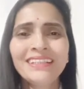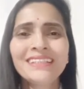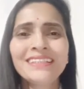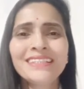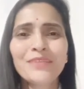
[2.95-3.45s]

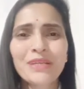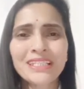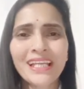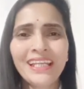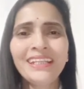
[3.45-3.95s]
This is Seema
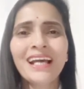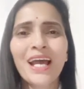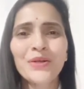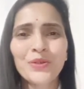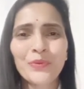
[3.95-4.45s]
Saini.
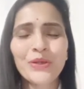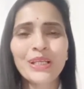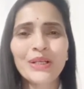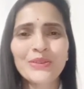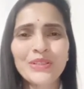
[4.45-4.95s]
I hope you
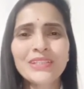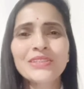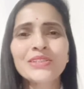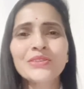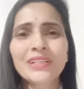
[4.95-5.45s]
all are good.
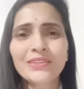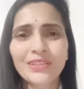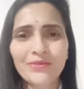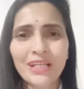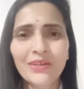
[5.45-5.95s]
So student,
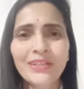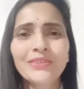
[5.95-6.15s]
today we are going to